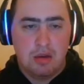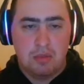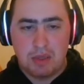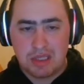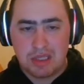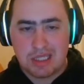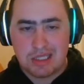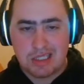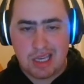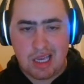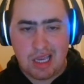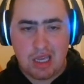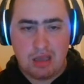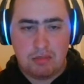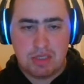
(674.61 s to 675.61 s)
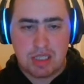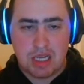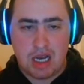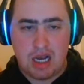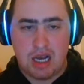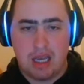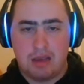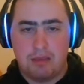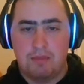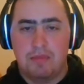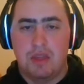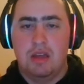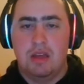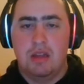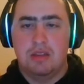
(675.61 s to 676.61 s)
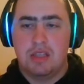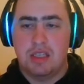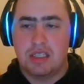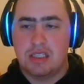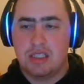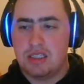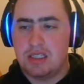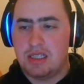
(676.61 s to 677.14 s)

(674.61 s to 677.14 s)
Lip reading: But at the same time, this is